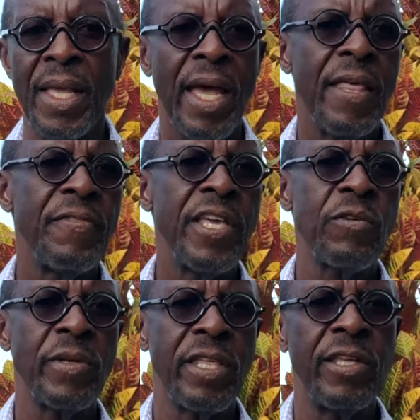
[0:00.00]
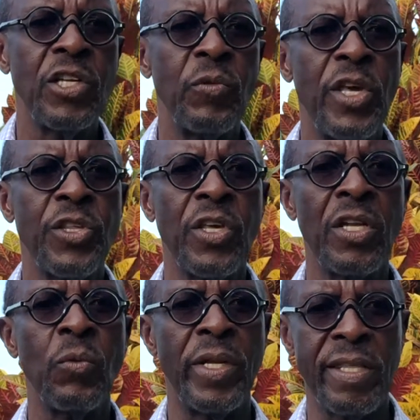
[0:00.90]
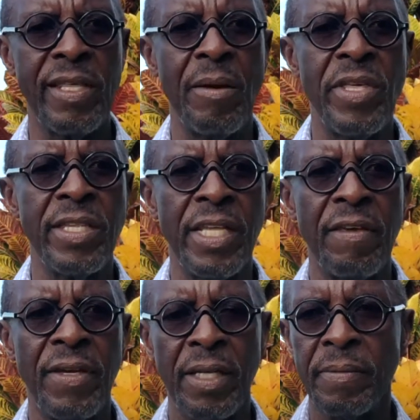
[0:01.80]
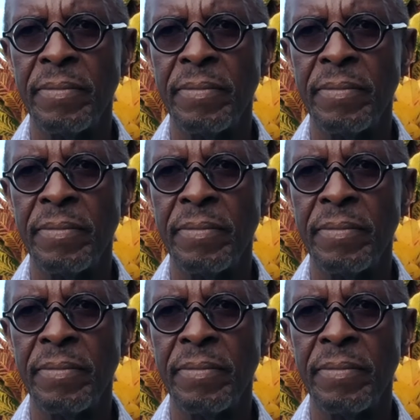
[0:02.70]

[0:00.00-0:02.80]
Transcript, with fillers: And this was the situation with the psalmist David.